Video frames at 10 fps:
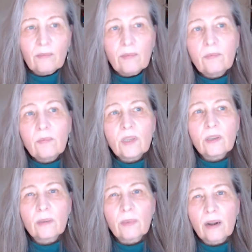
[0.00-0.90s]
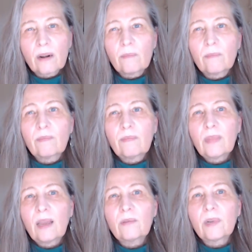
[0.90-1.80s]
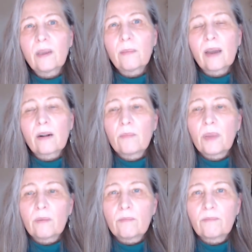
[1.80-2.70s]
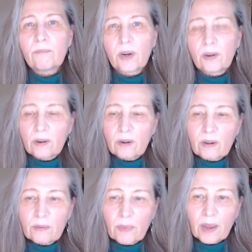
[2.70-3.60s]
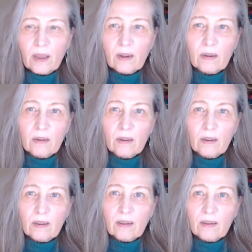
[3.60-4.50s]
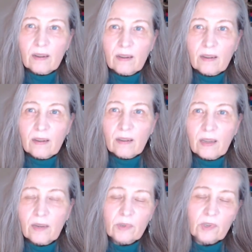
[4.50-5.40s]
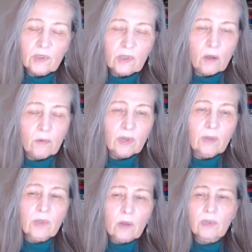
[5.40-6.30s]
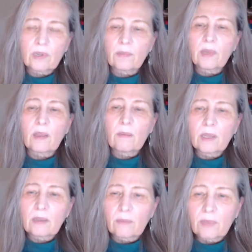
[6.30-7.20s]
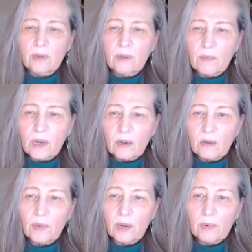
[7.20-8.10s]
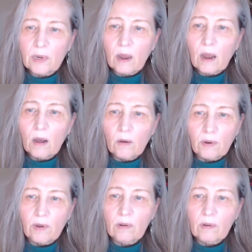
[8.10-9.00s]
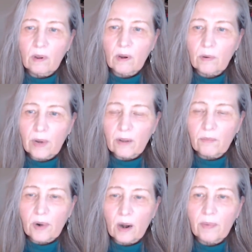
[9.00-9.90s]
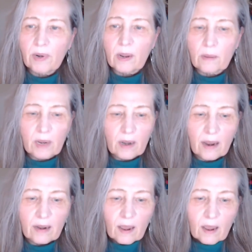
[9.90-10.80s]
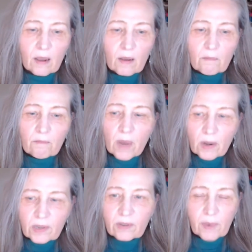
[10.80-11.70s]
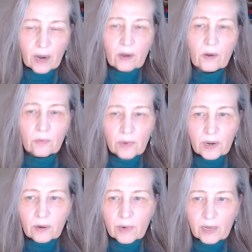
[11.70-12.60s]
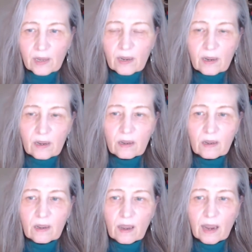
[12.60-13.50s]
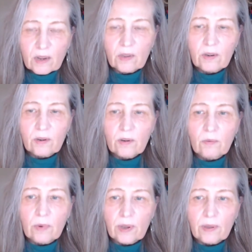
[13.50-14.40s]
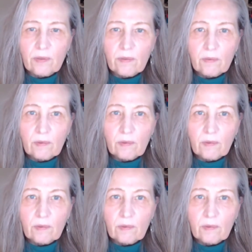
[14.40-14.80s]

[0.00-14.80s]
It wasn't not really a matter of being burned, but it was always something that meant something to me, to be able to own a creative property. I mean, most of my career really has to do with